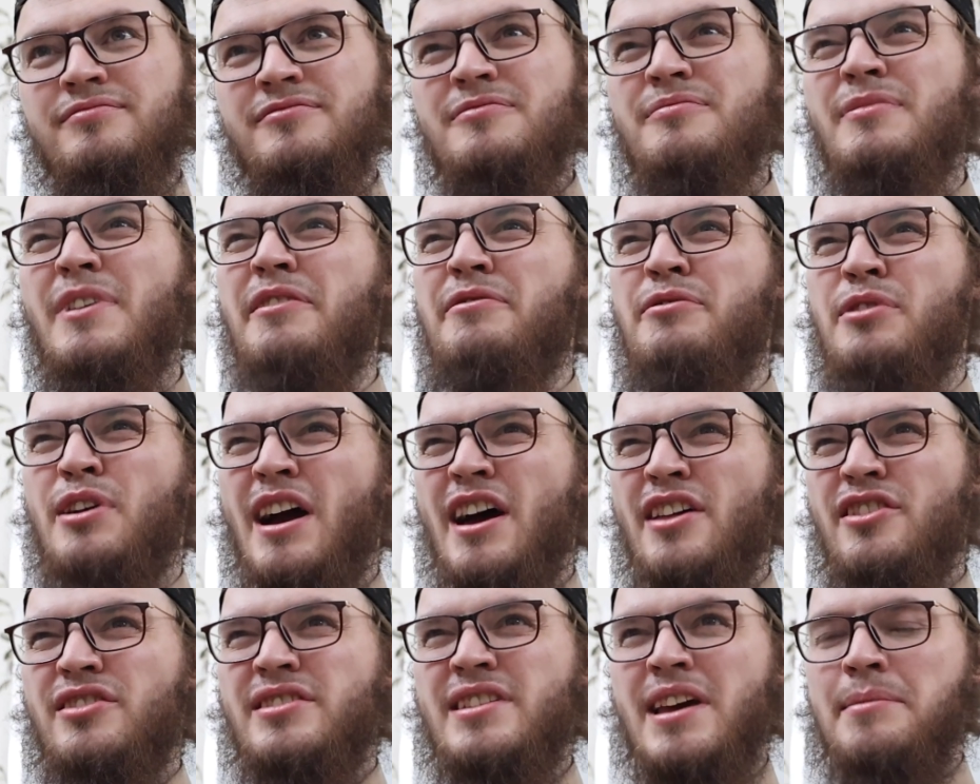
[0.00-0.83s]
But for
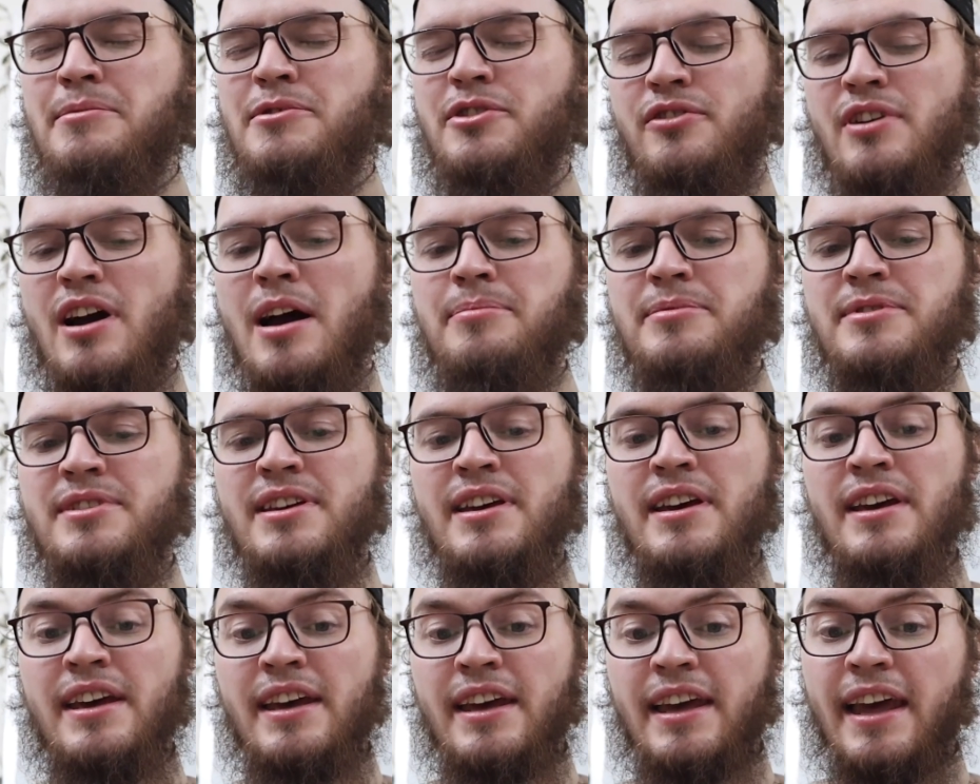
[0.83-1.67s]
other types of crops.
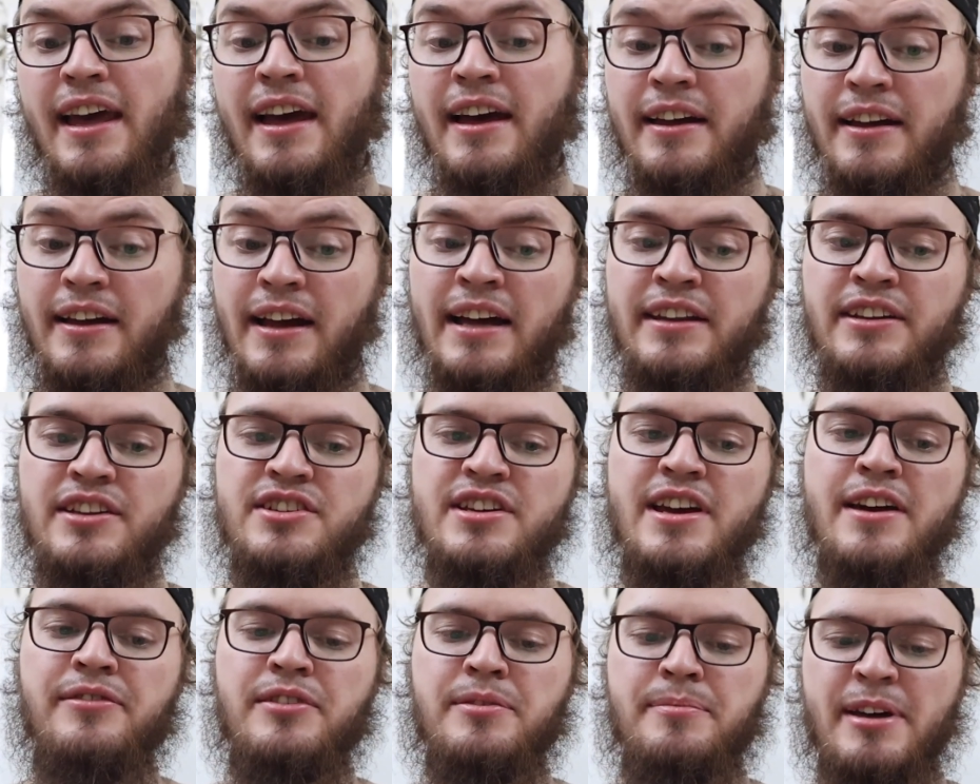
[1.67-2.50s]
On the
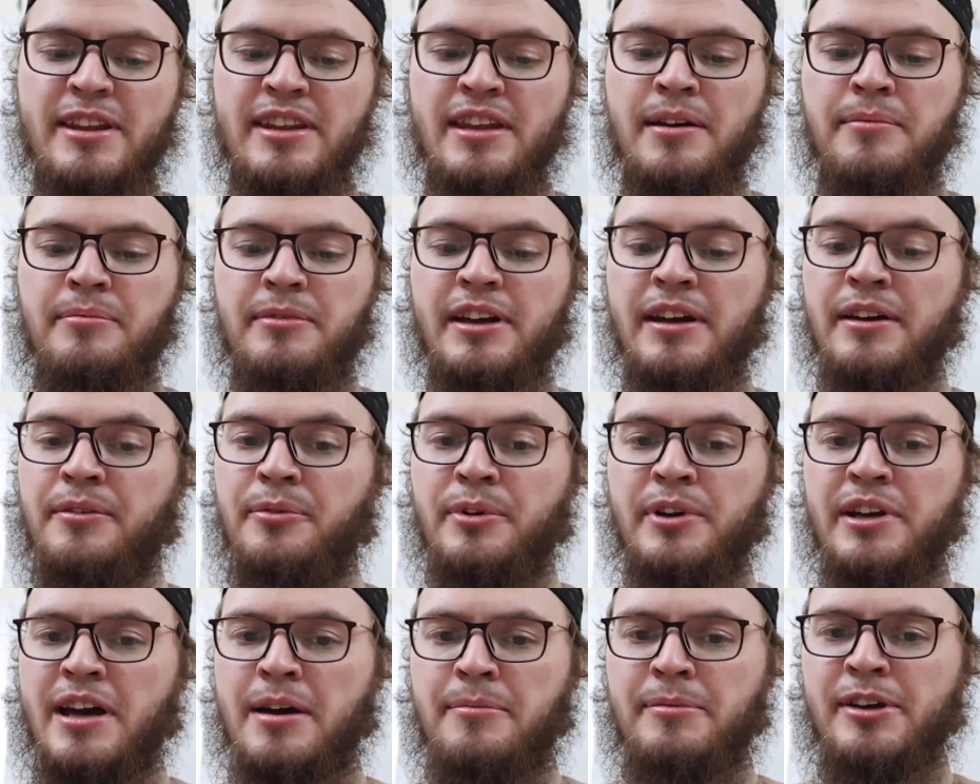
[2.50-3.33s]
Shafi'i madhab, it
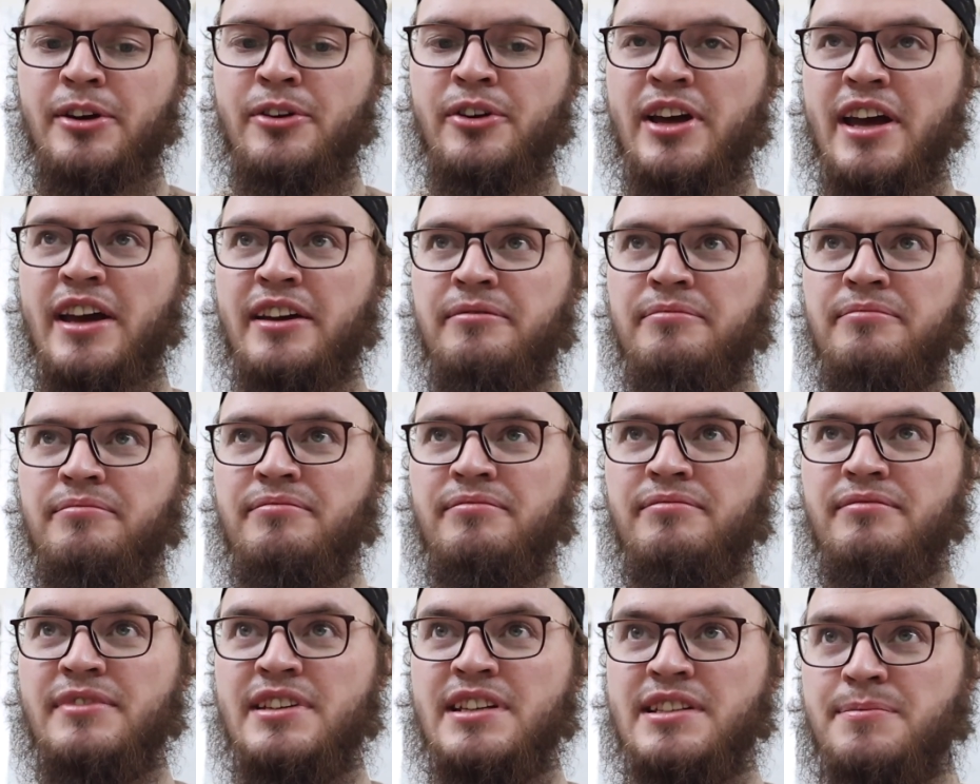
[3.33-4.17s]
would not be okay.
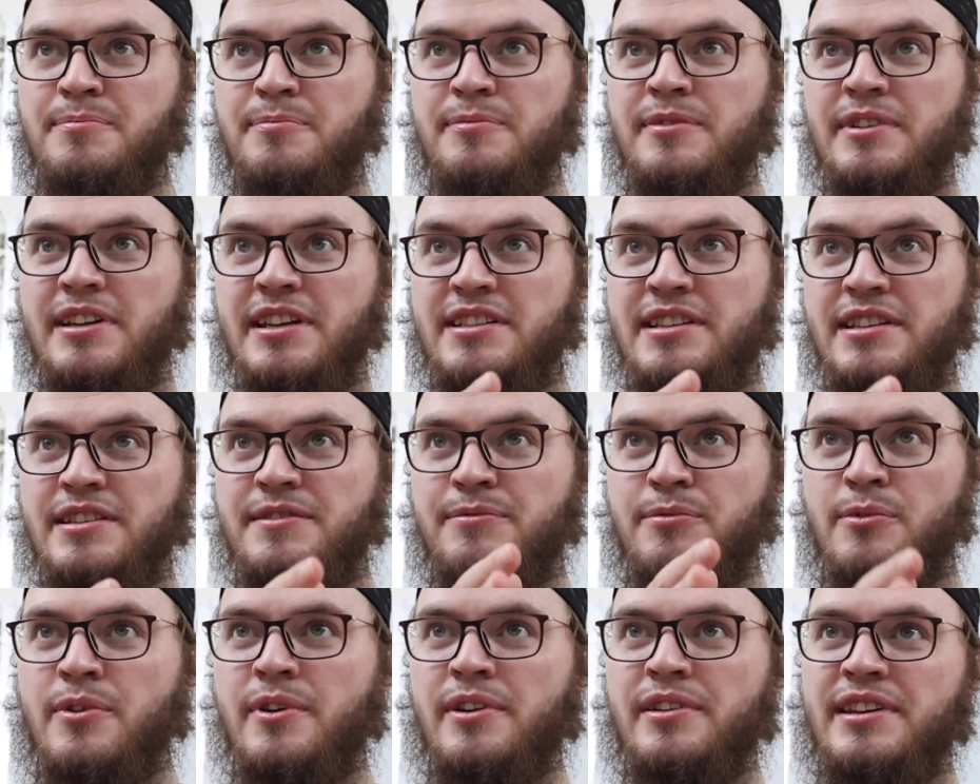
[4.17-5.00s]
This is
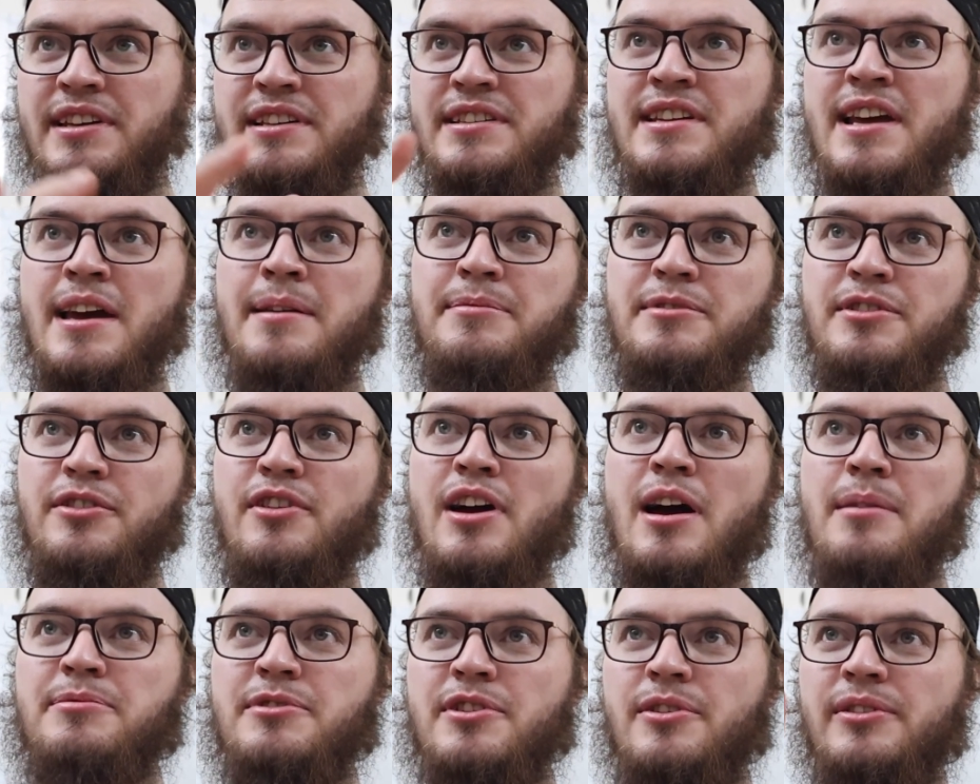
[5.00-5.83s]
for these types of
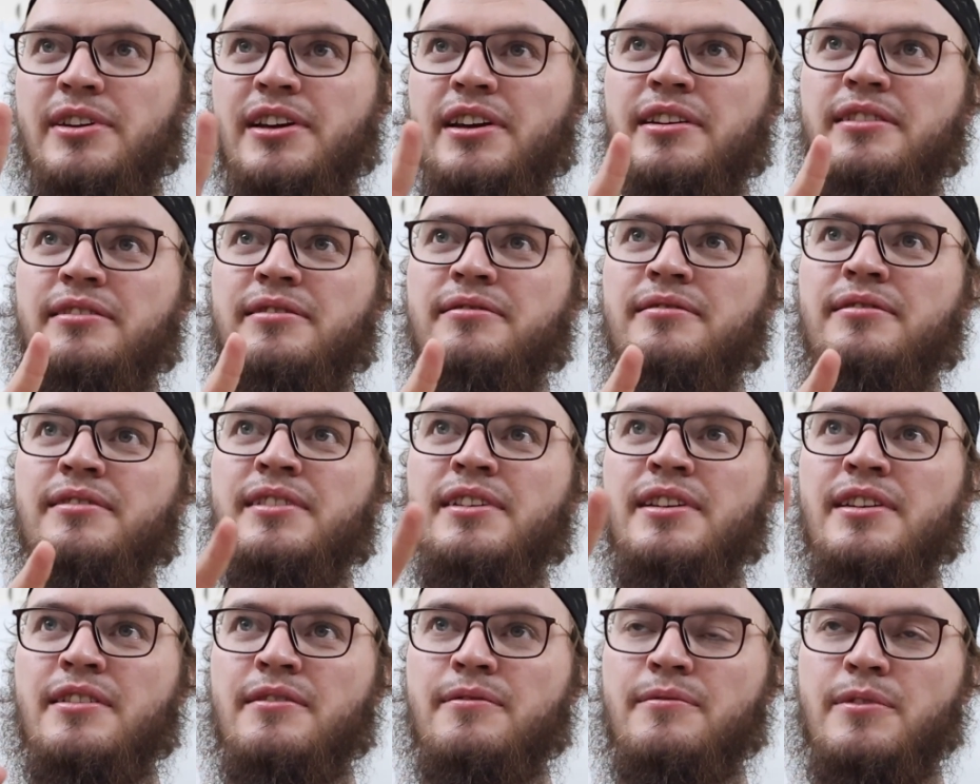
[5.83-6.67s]
crops only.
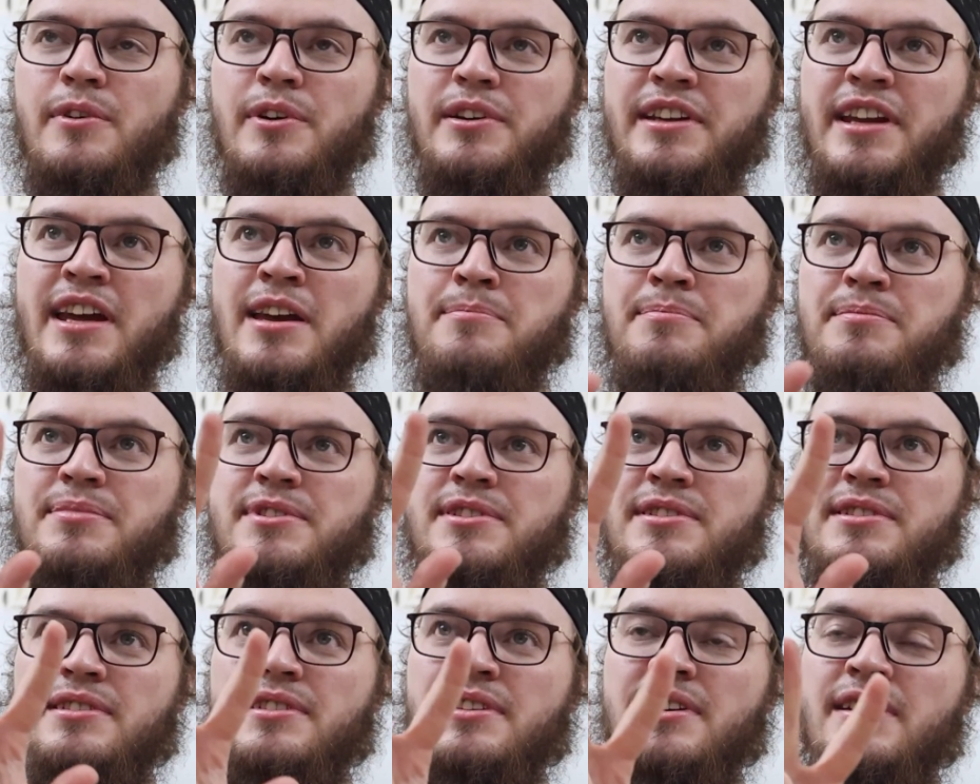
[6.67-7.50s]
For
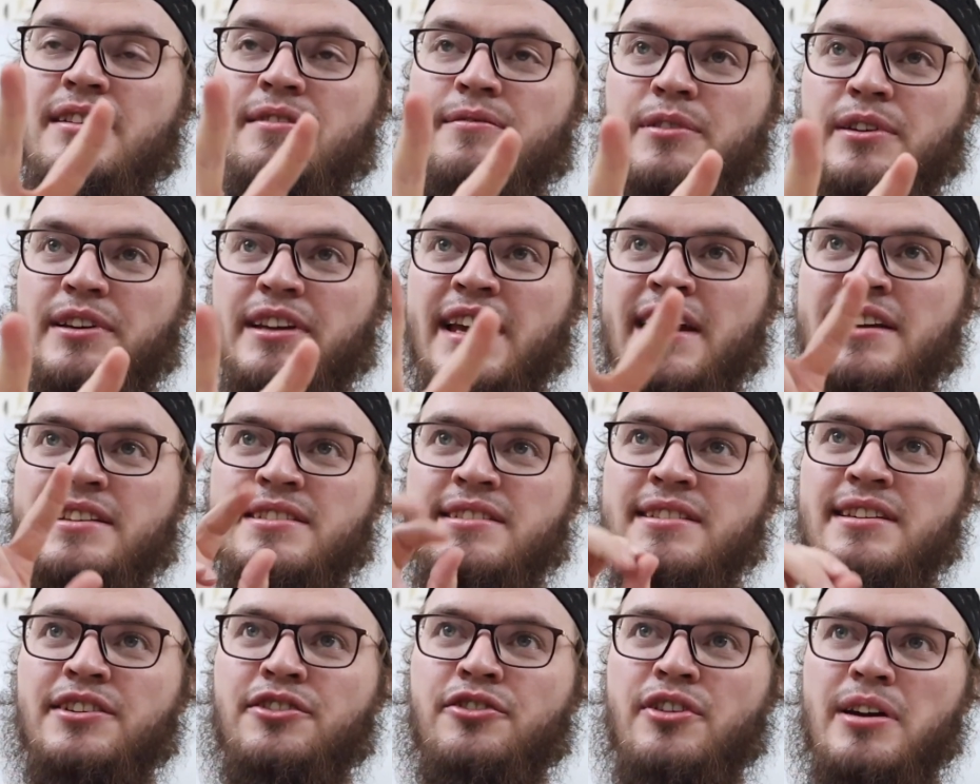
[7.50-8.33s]
dates
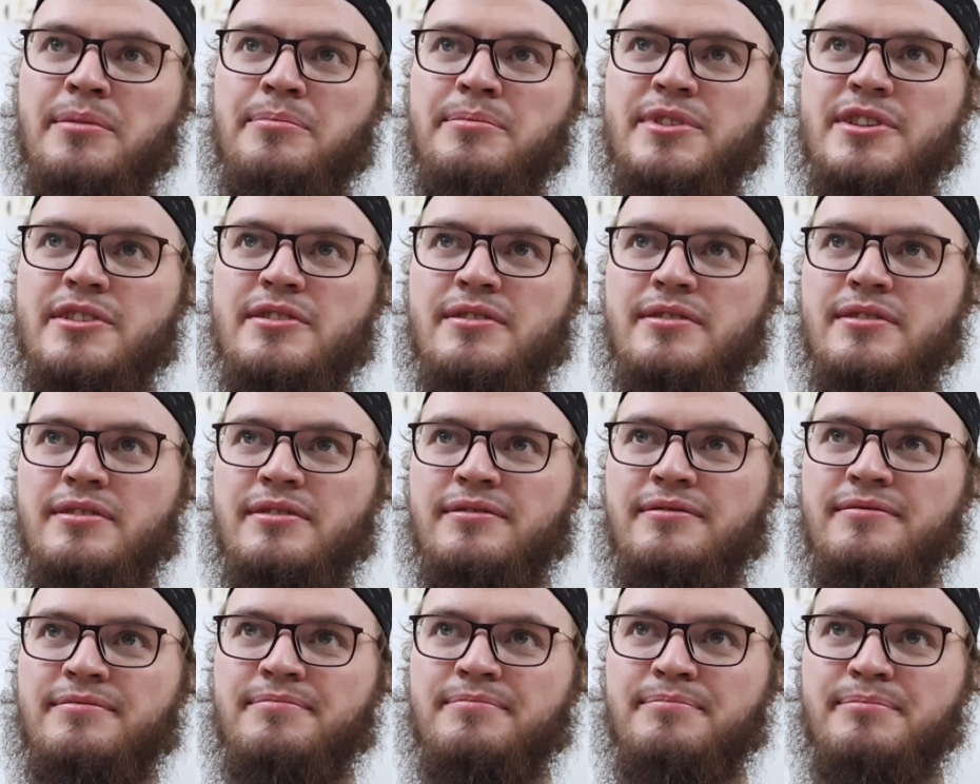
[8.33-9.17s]
and grapes.
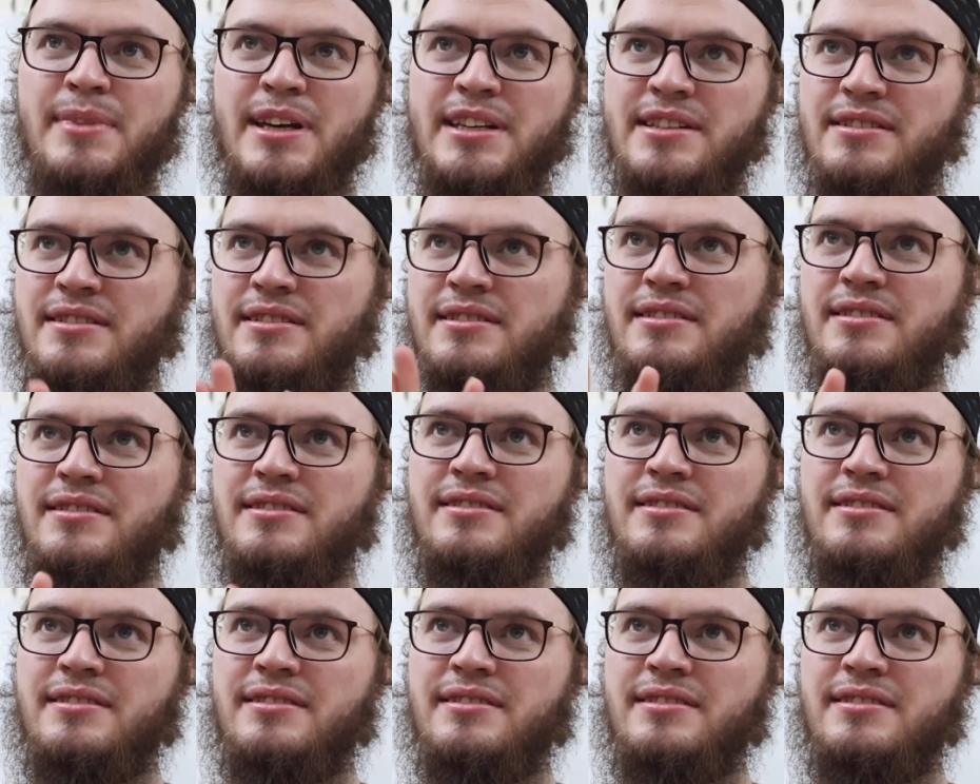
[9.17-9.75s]
Yes.